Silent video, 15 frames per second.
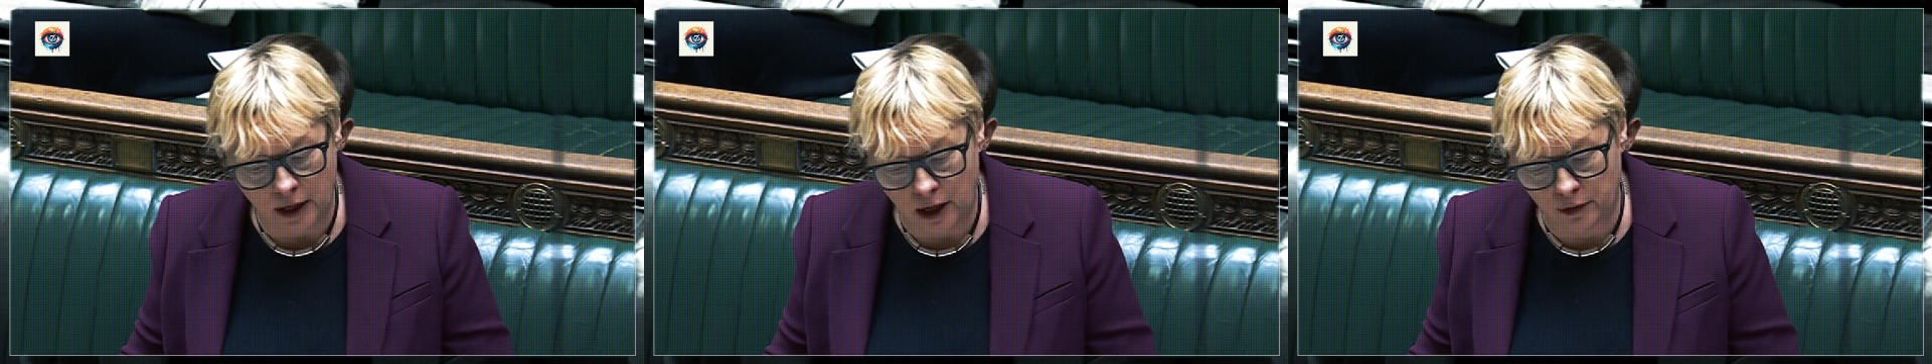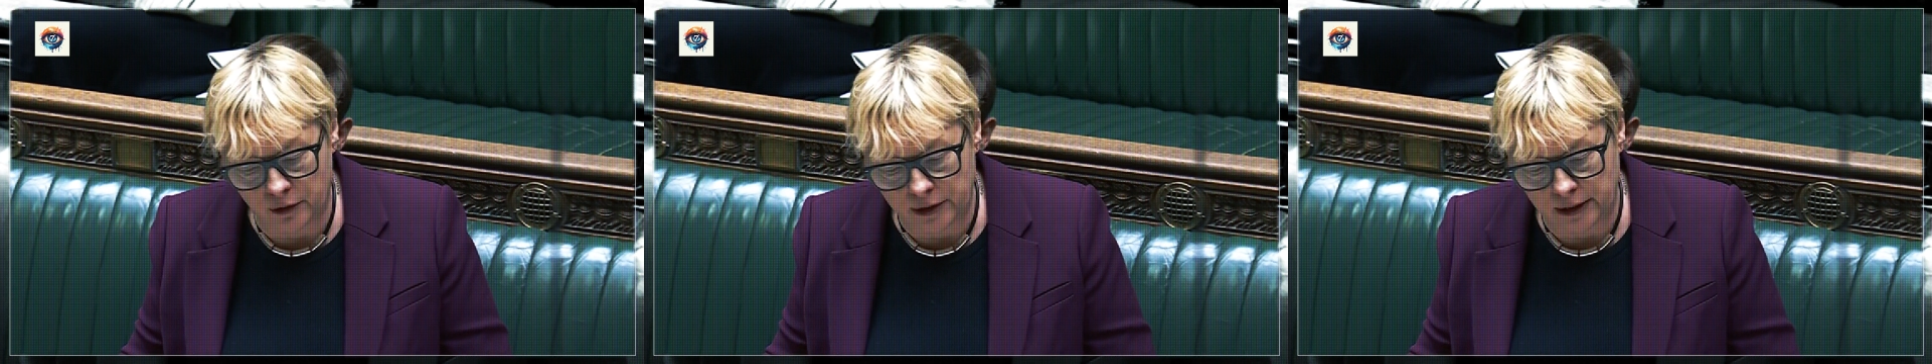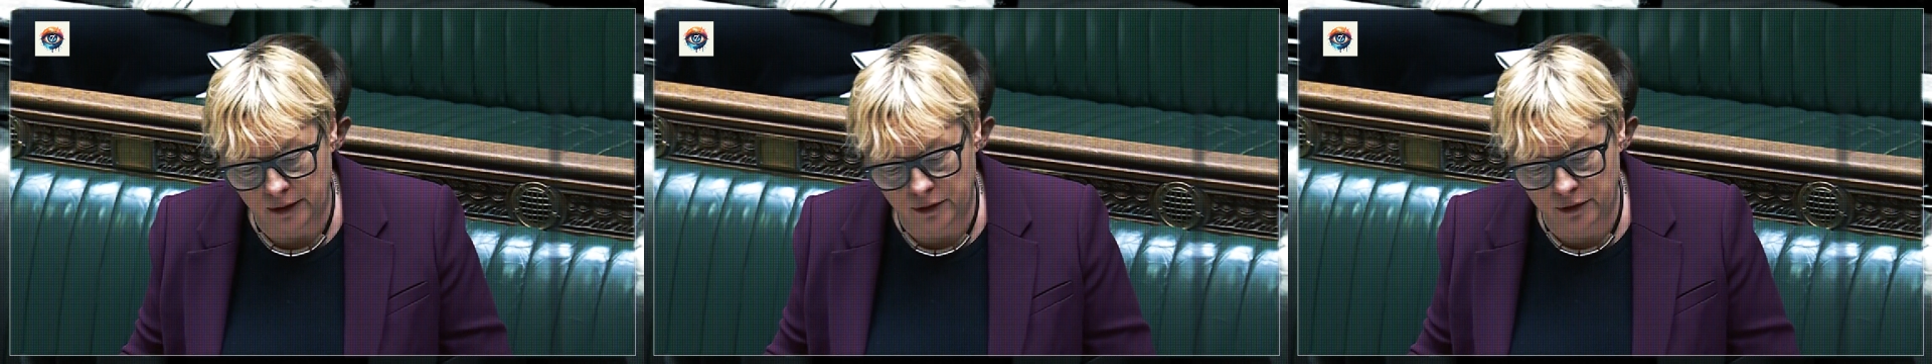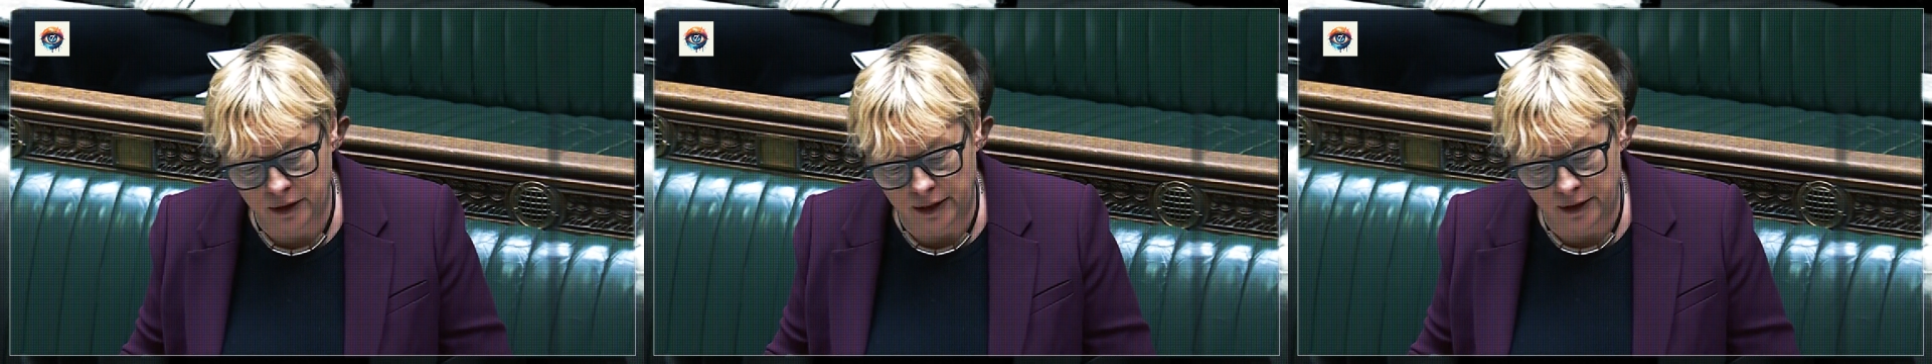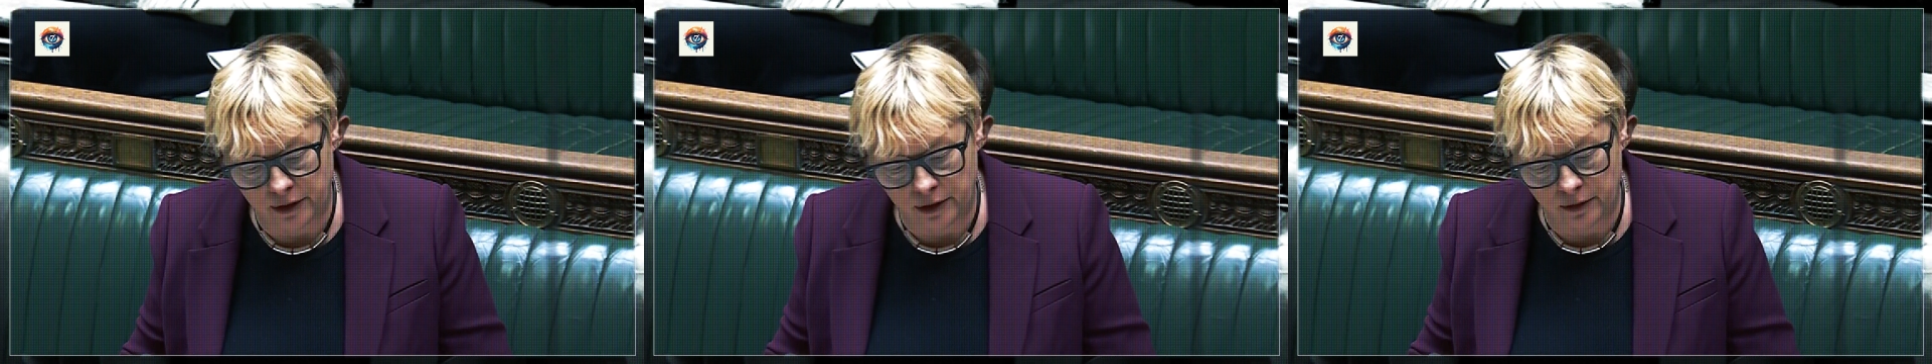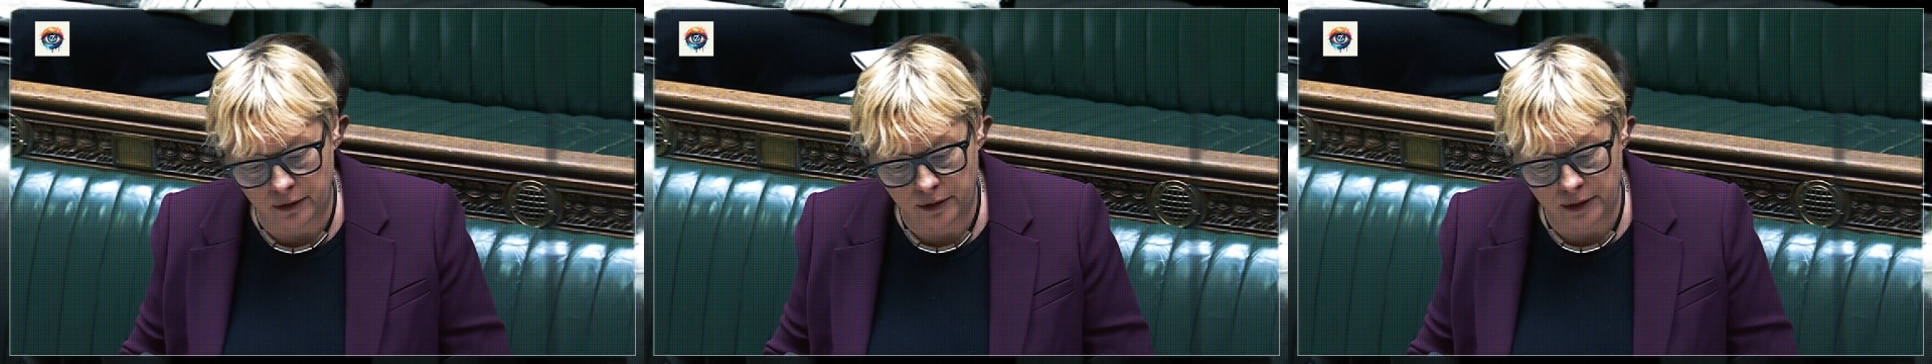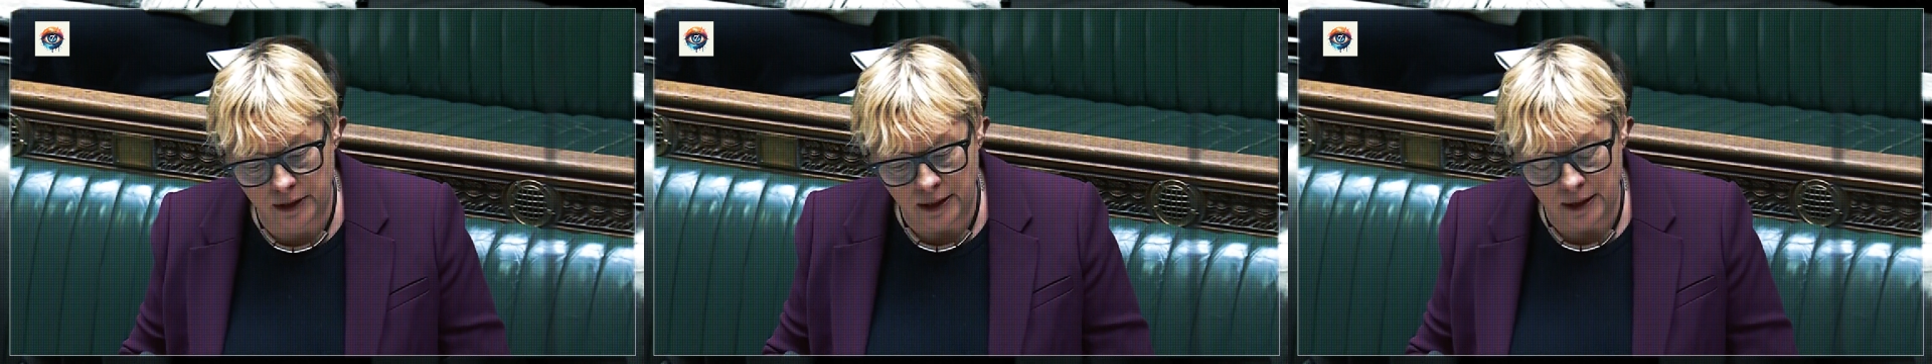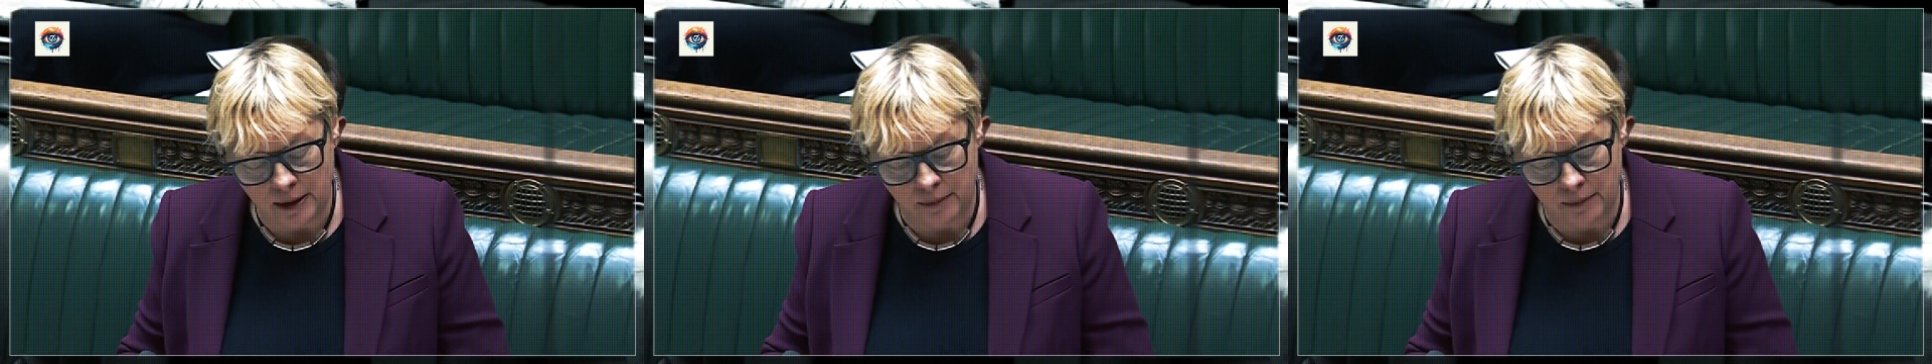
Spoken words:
hotels in use,